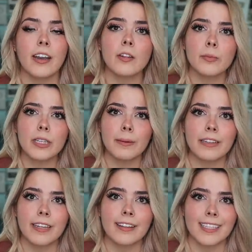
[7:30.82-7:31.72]
Another really
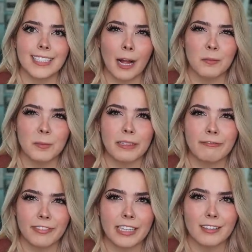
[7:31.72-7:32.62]
big thing that's helped me
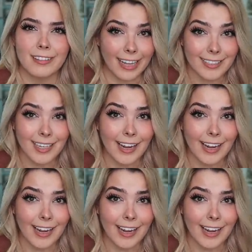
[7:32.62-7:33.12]
feel less